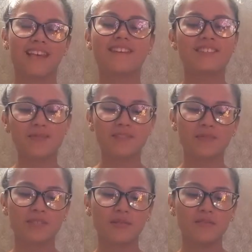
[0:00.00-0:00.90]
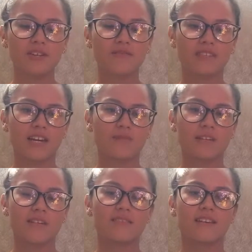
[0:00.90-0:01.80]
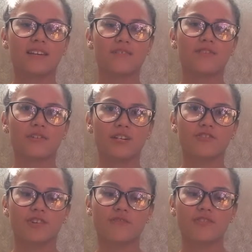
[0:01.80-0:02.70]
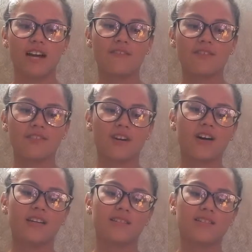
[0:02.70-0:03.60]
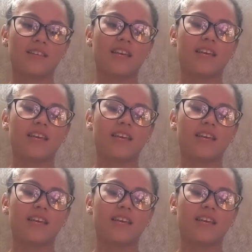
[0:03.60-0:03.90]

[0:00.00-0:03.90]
Some symptoms of diabetes, like if you're not sure if you have it or not, it's